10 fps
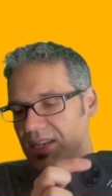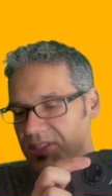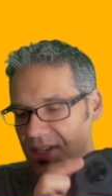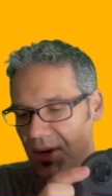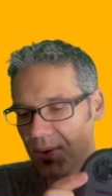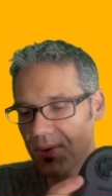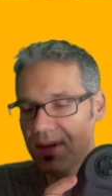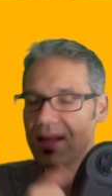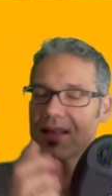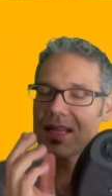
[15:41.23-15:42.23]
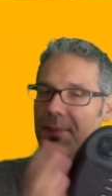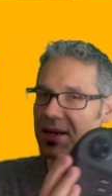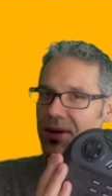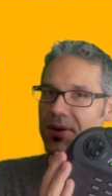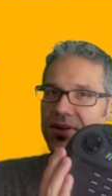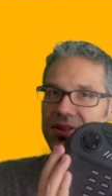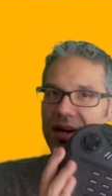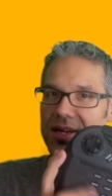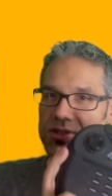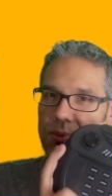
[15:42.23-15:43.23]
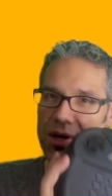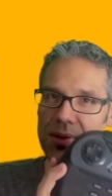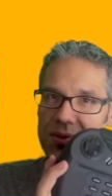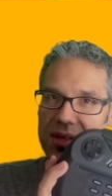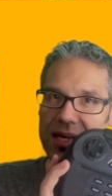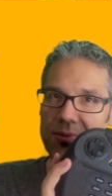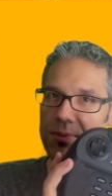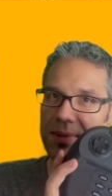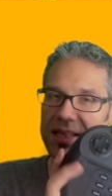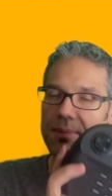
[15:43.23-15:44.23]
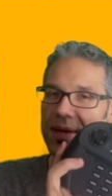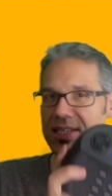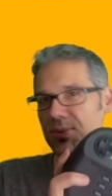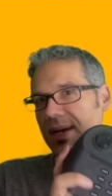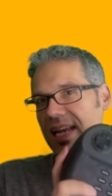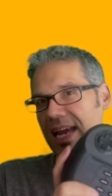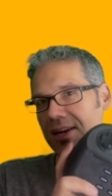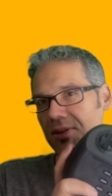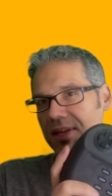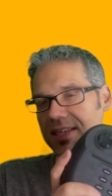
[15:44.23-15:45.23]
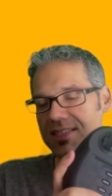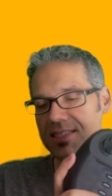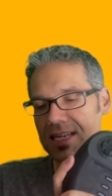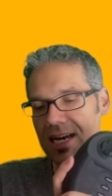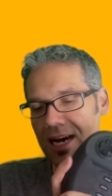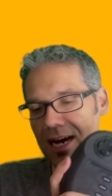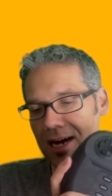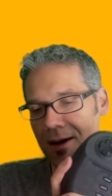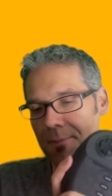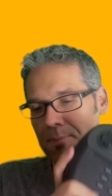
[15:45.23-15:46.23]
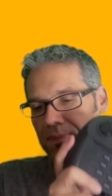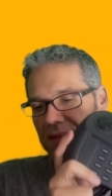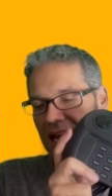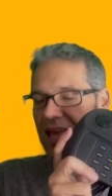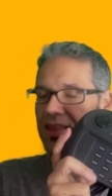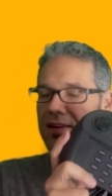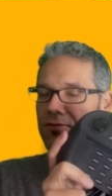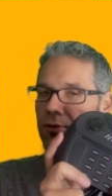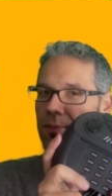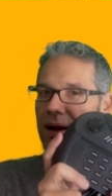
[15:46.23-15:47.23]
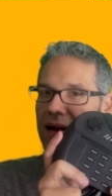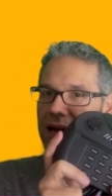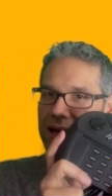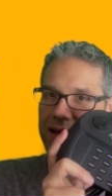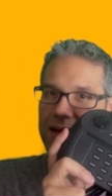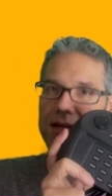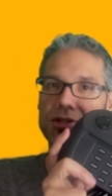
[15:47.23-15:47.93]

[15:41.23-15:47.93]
So let me know your thoughts. What do you think would be the best way to handle this? And then for my